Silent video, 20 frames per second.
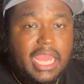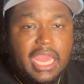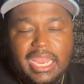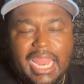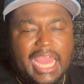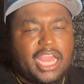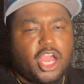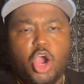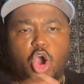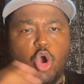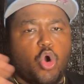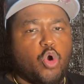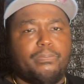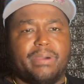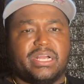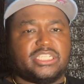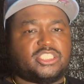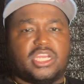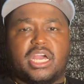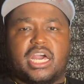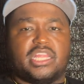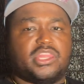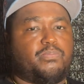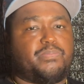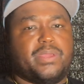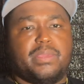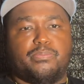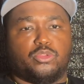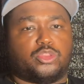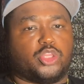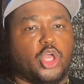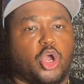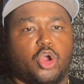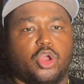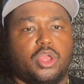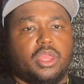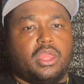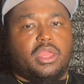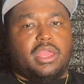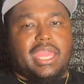like a whole bunch of other people thought.